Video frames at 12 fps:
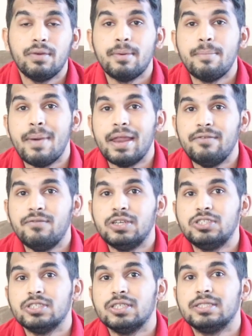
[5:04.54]
will be
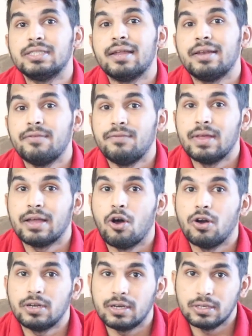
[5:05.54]
beneficial, that if they
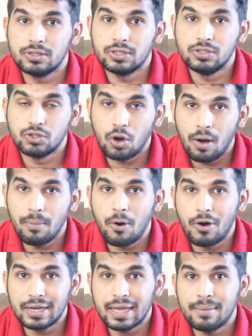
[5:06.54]
got the job
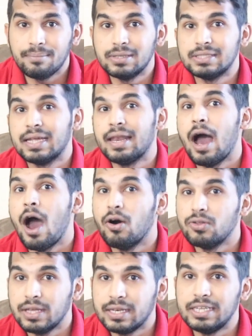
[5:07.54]
on campus, then
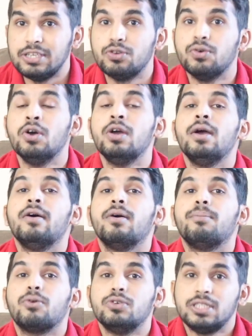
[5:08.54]
how they need to
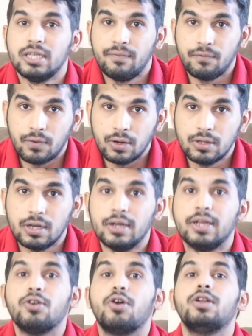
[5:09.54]
proceed further
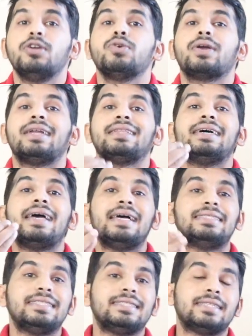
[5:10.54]
in order to get the
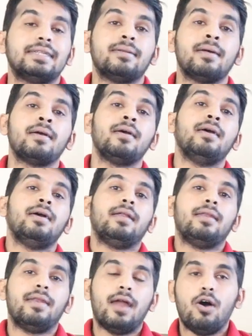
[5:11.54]
SSN.
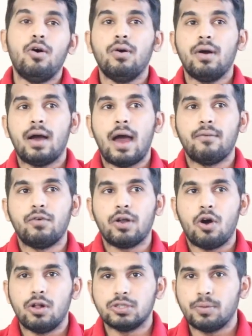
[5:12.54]
Now I would
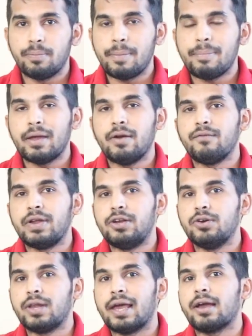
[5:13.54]
also prepare a
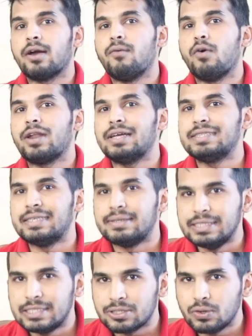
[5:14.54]
video like what are the
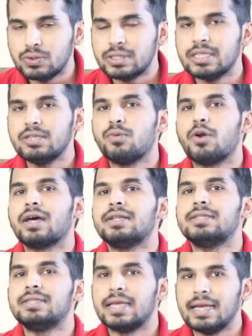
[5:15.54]
resources, what
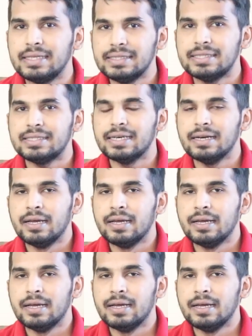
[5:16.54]
are the things